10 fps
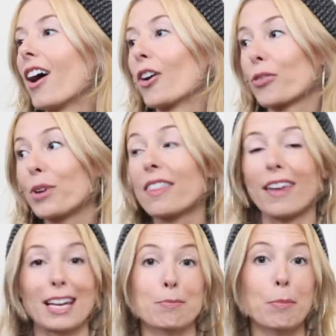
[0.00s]
are three
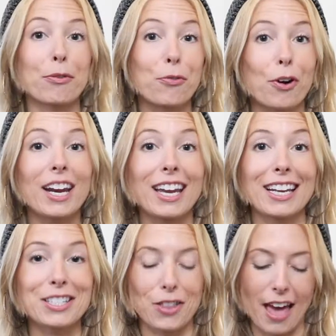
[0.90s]
things. But before I get
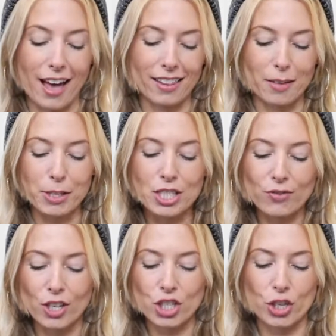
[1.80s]
into that, let me just
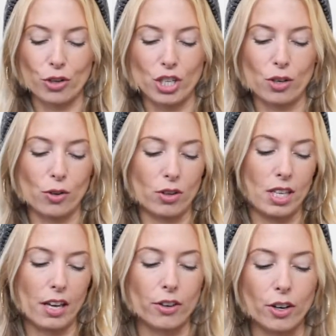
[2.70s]
finish showing you
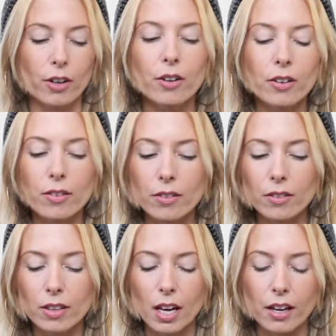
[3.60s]
the
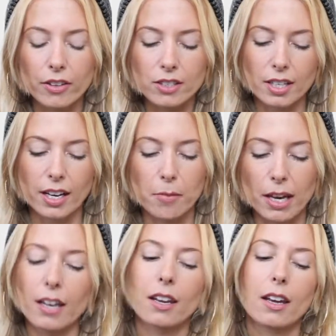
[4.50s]
others that I
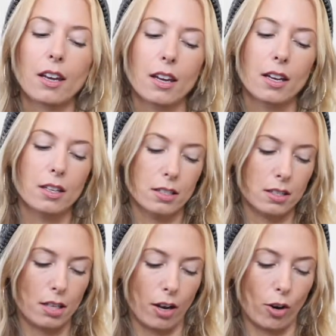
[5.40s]
made.
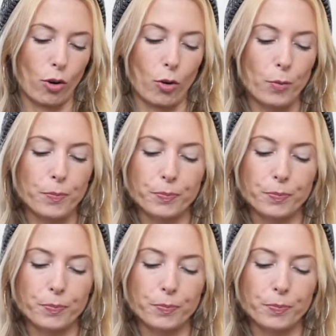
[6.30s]
So